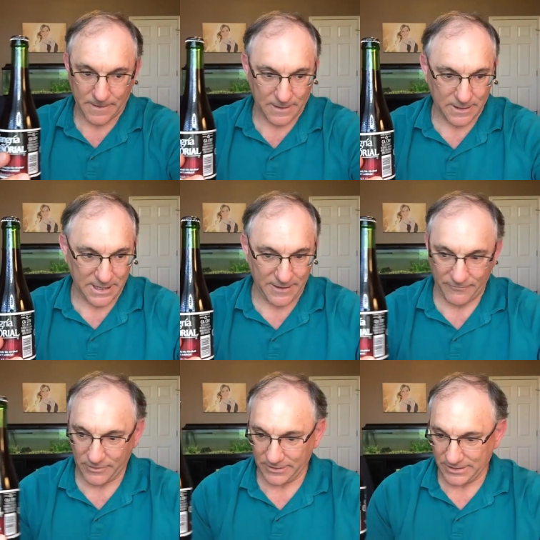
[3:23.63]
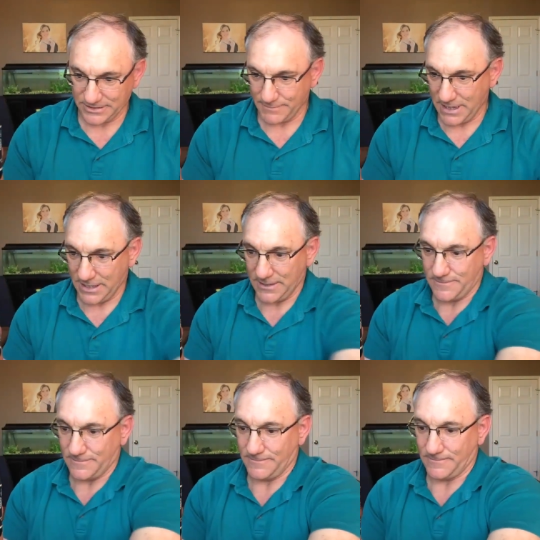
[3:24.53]
uh, I have one of these
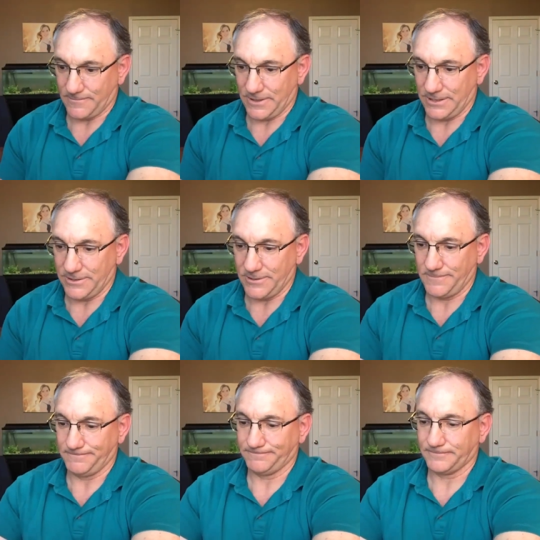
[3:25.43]
made right here.